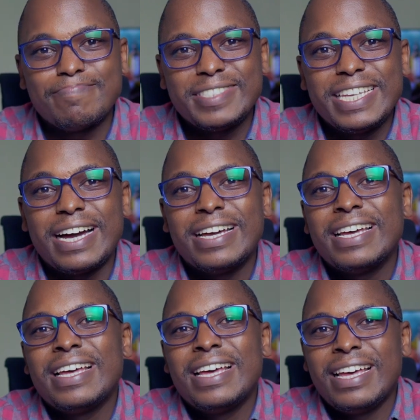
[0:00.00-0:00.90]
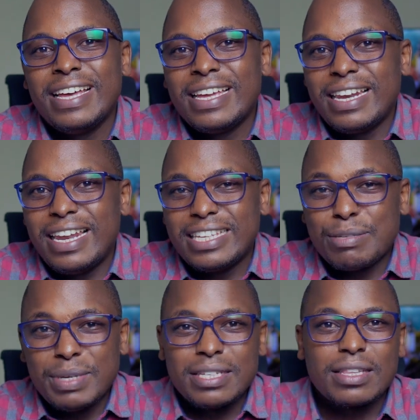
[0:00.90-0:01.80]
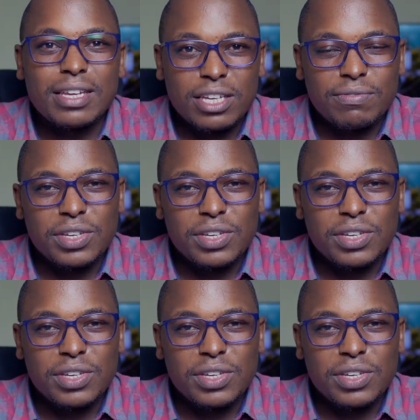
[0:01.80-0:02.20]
yeah, let's meet in the next